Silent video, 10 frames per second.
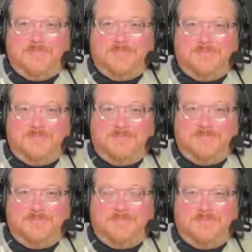
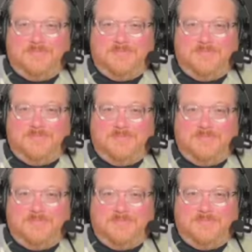
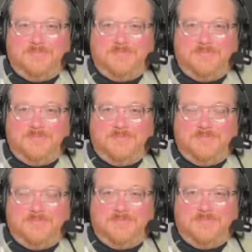
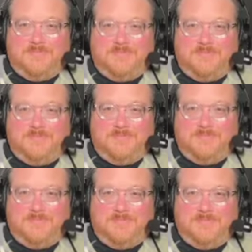
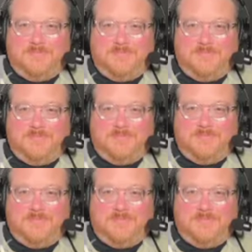
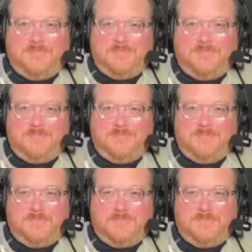This person isn't speaking.